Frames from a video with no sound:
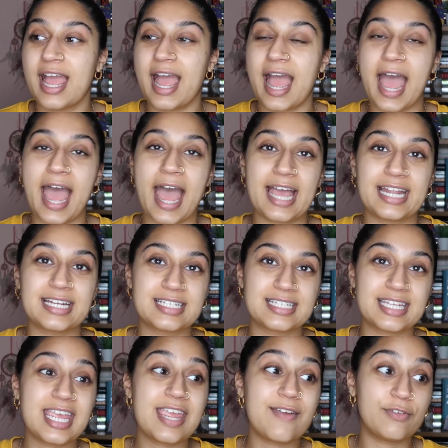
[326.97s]

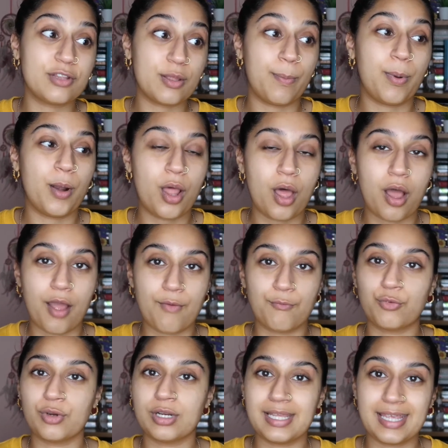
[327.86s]
And even the plot,
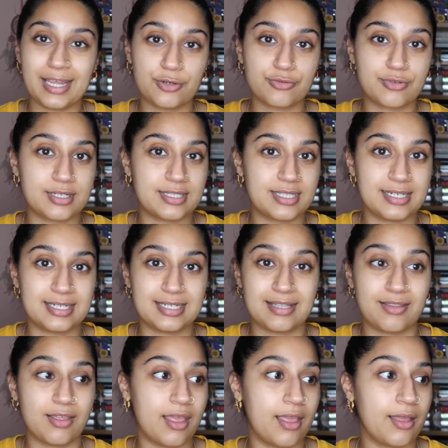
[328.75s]
I'm really interested to
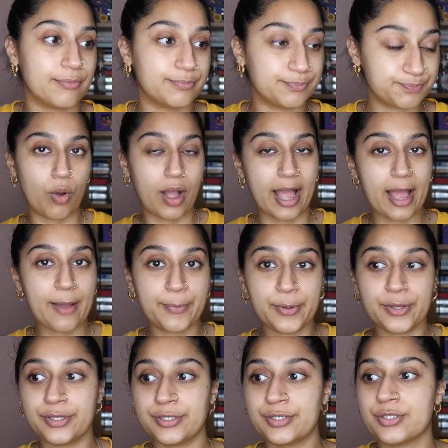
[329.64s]
see what
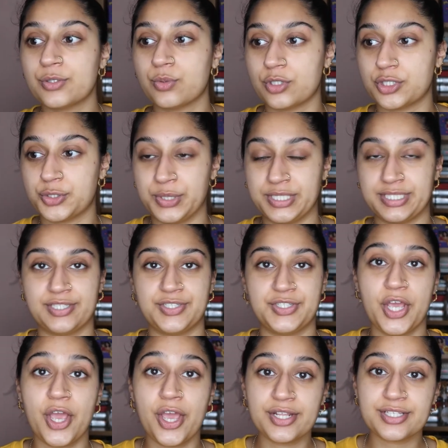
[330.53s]
happens, what twists and
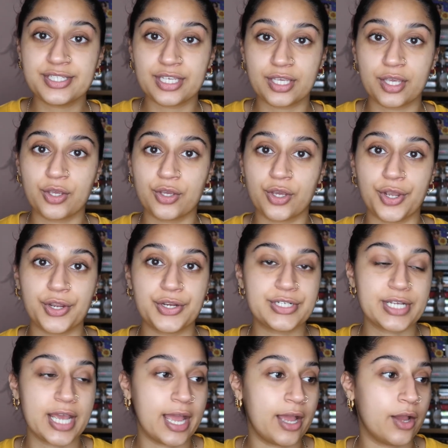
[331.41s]
turns it can go
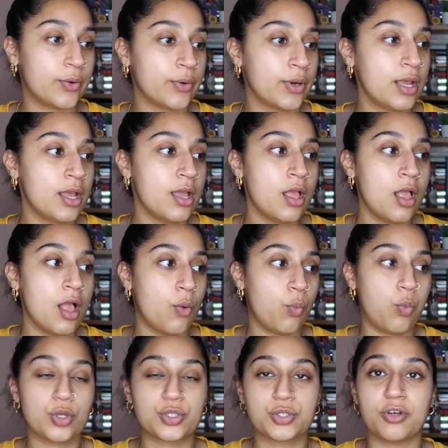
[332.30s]
down,
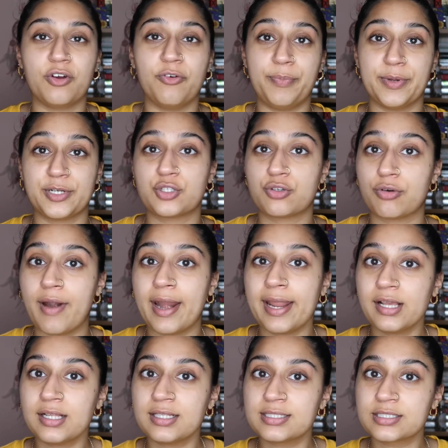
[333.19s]
what sort of
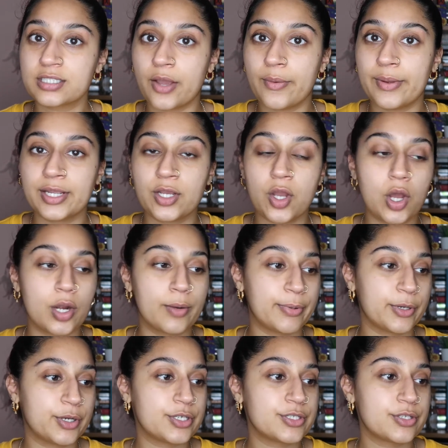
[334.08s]
betrayal is going on,
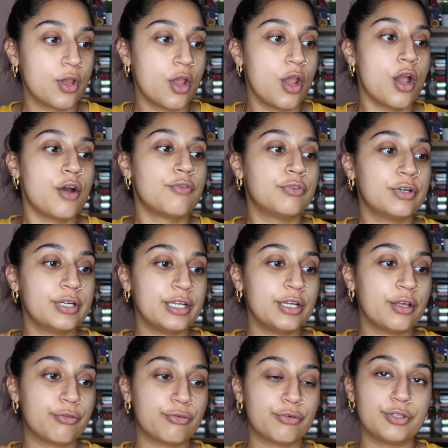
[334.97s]
because
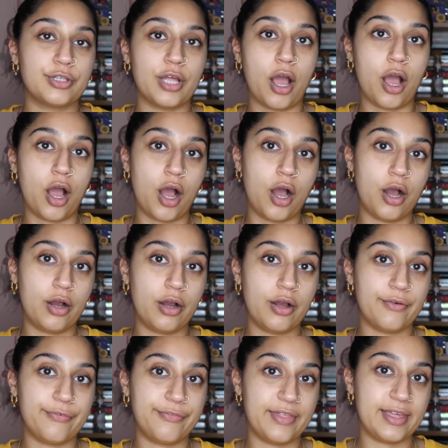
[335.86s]
running through the
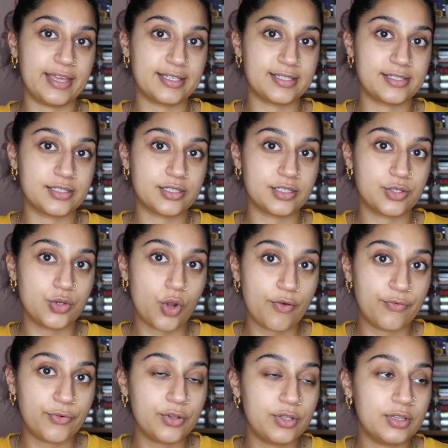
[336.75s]
heart of this
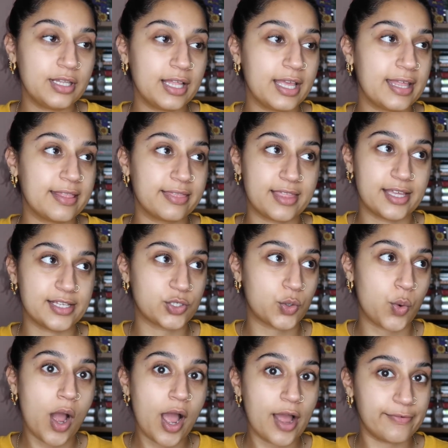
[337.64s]
novel there's
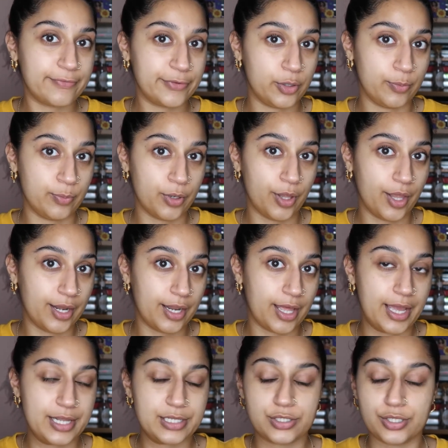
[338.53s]
quite a few plot
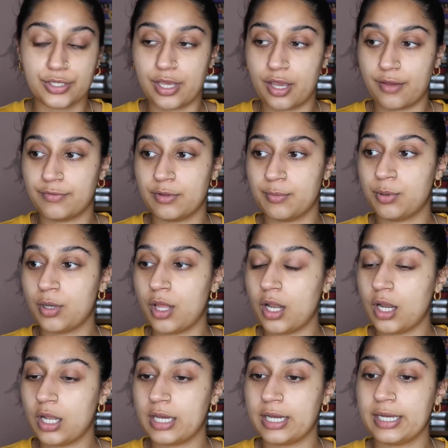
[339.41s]
lines. So you have the
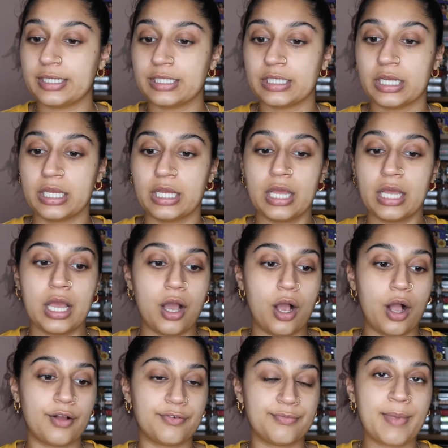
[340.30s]
plot line
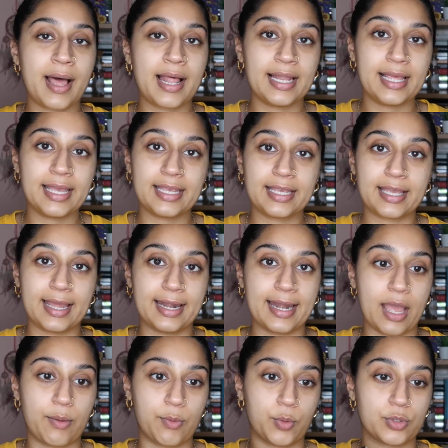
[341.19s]
of Malik
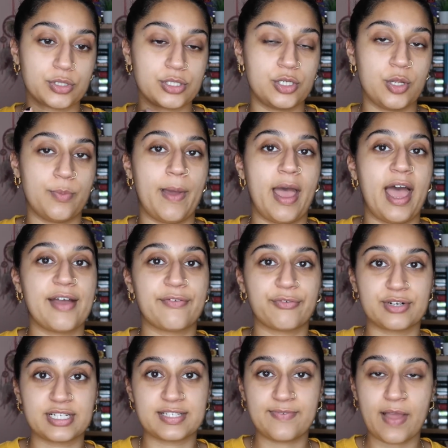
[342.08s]
and how he wants to do better
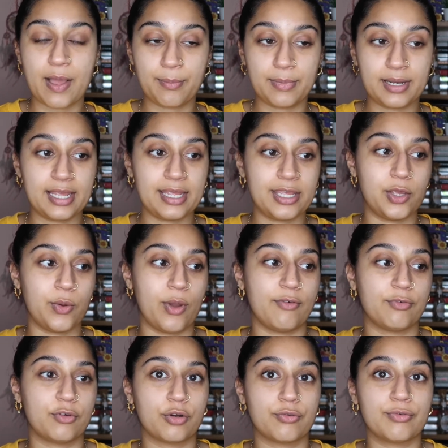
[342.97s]
for his family, you
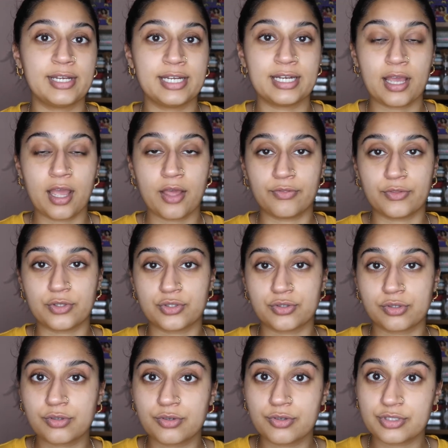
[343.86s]
have Karina and the
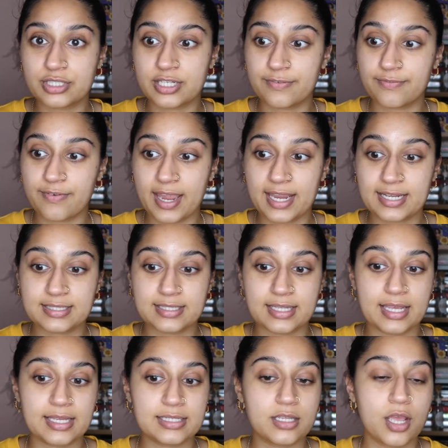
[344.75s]
struggles she
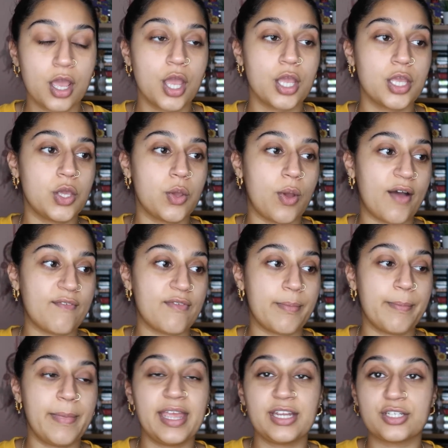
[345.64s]
faces, you have a
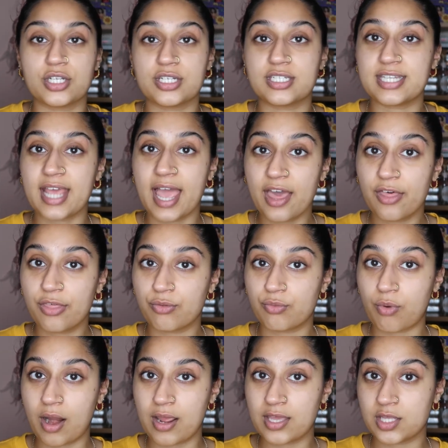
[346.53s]
major death
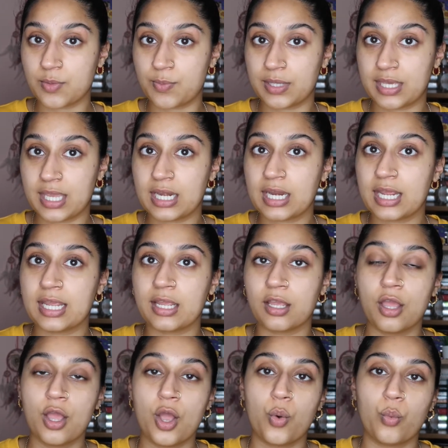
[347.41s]
right at the
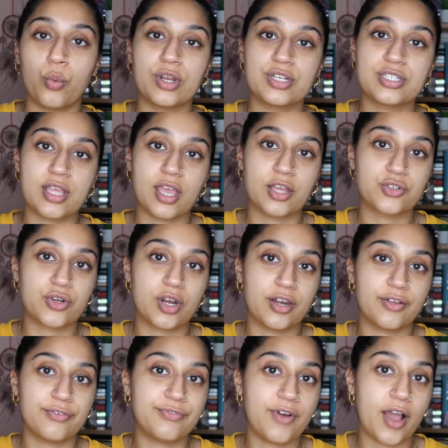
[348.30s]
beginning which they are
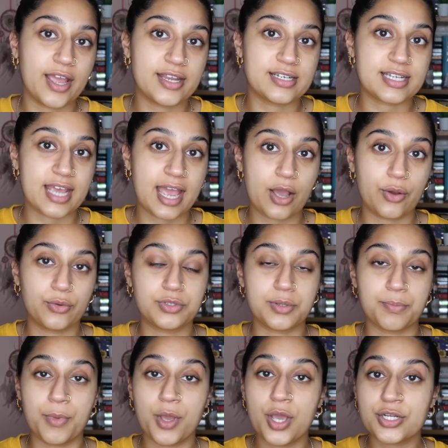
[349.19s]
trying to find out
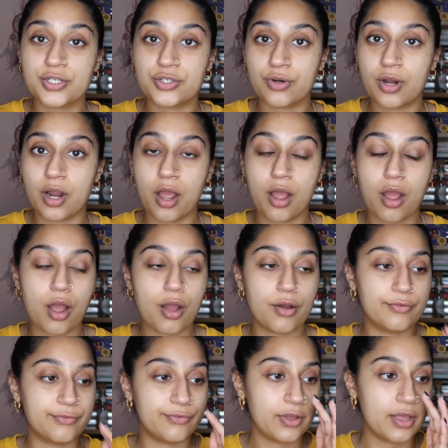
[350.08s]
the murderer
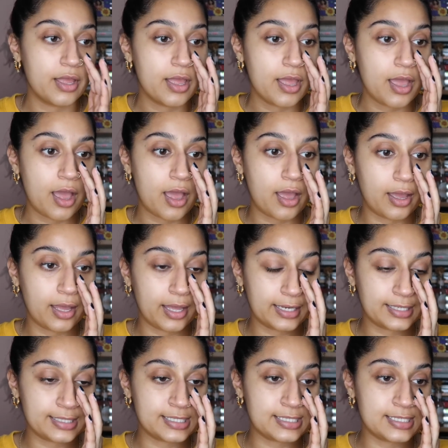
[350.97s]
of,
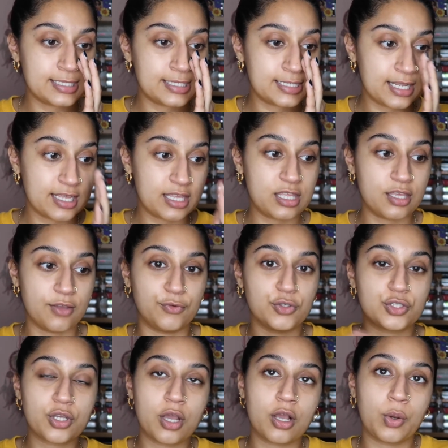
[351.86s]
and you've
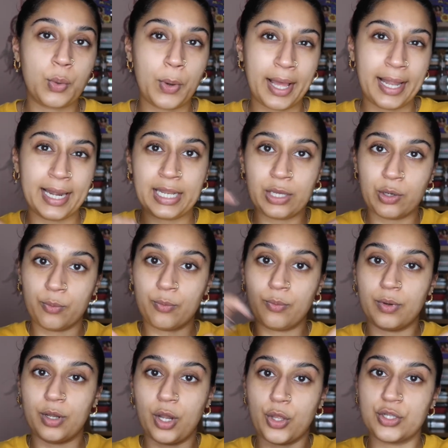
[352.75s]
just got quite a
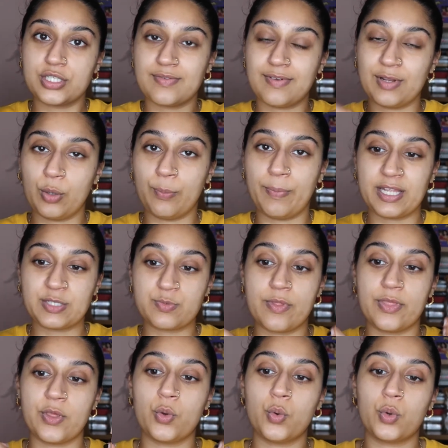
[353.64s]
loads of little bits,
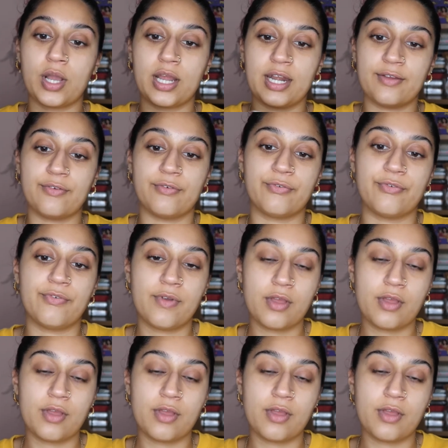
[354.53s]
but they all kind of